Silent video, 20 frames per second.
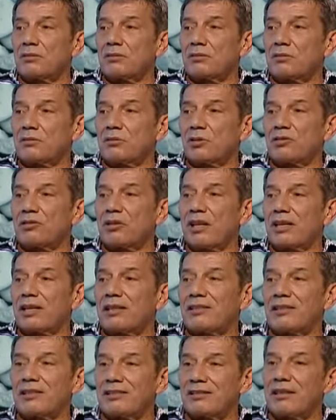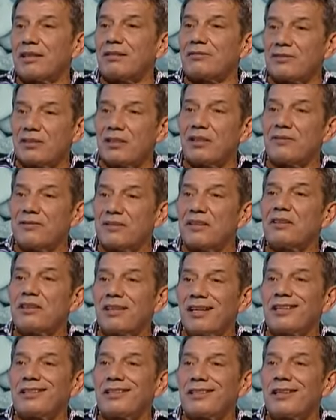was like a seductive
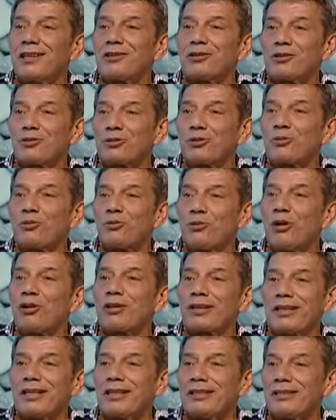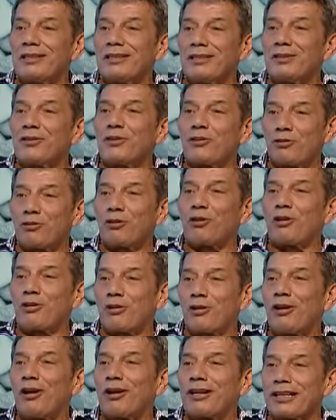lady that used to walk in three
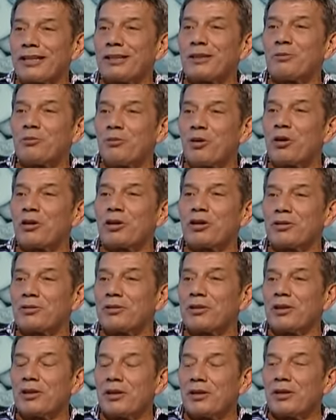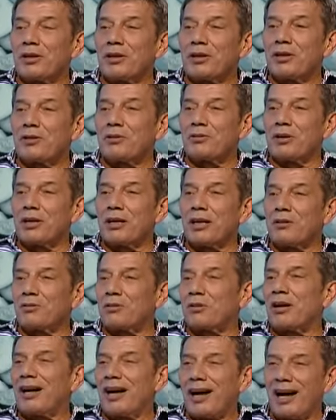o'clock in the morning yeah. when I
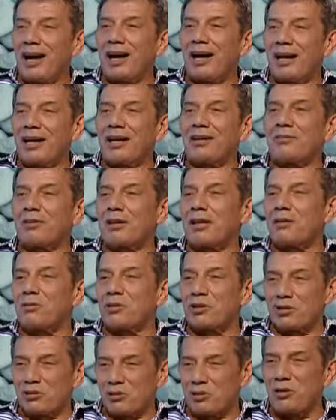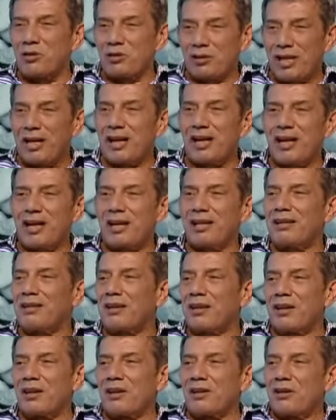was high, when I was stone high,
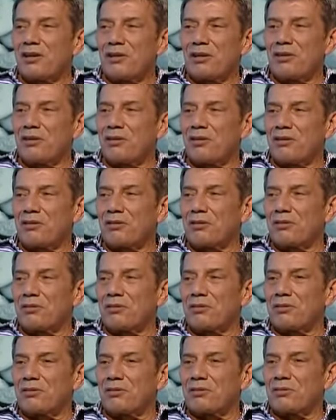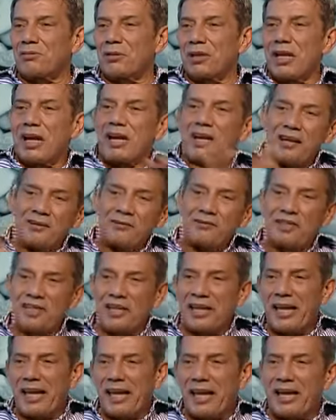or when I left the
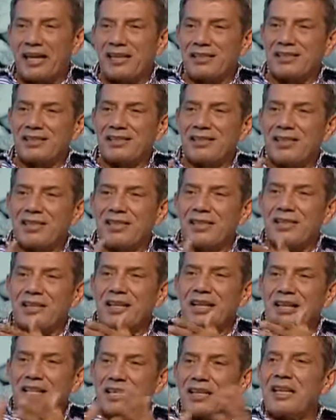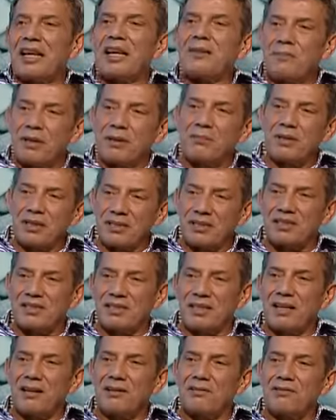gangs and here I by
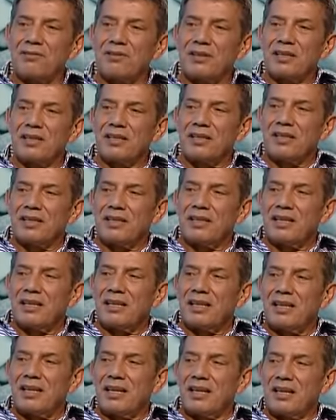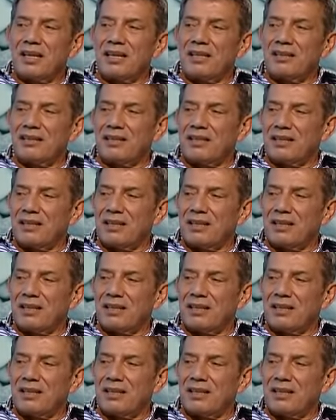myself. Mm. And